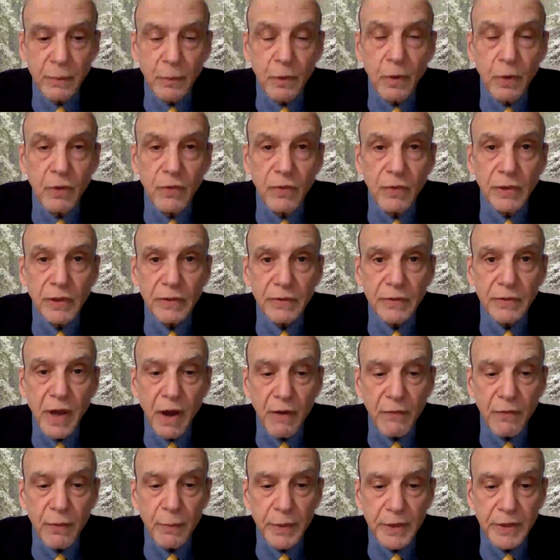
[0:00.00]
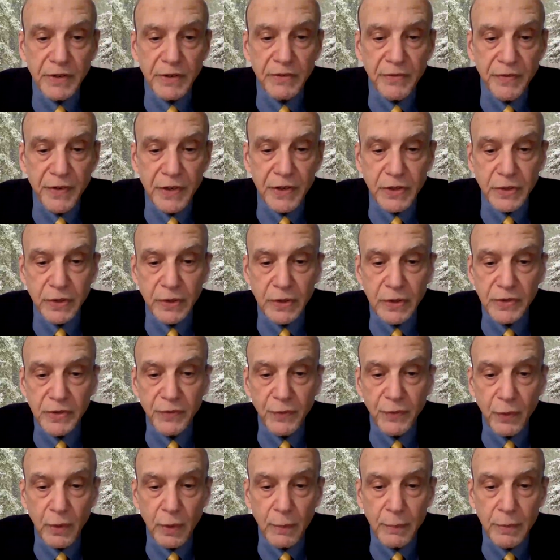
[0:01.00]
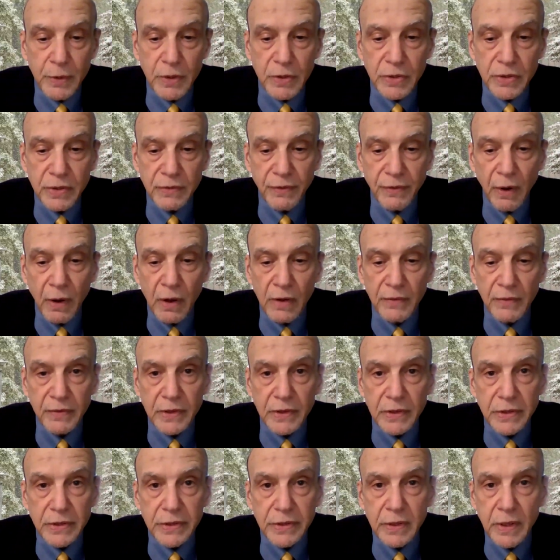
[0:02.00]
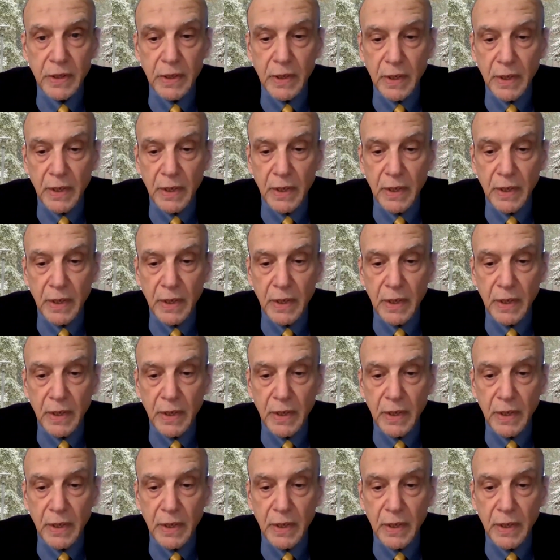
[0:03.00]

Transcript: removal of government officials for abuse of office,